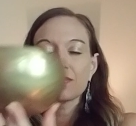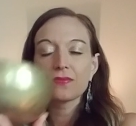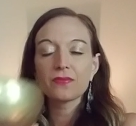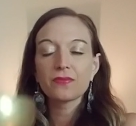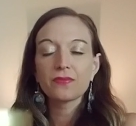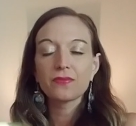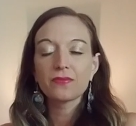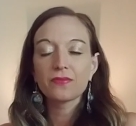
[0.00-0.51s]

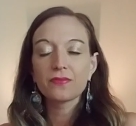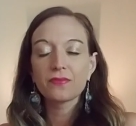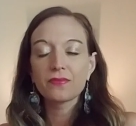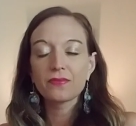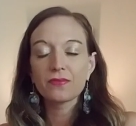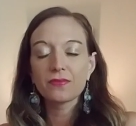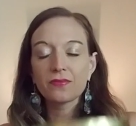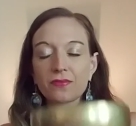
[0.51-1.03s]

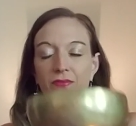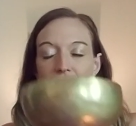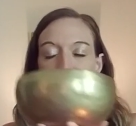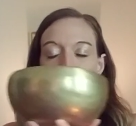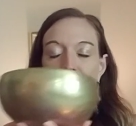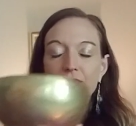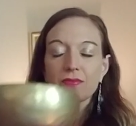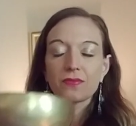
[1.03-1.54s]

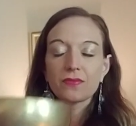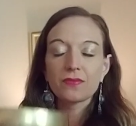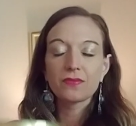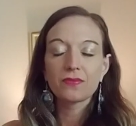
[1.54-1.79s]
Nobody speaks.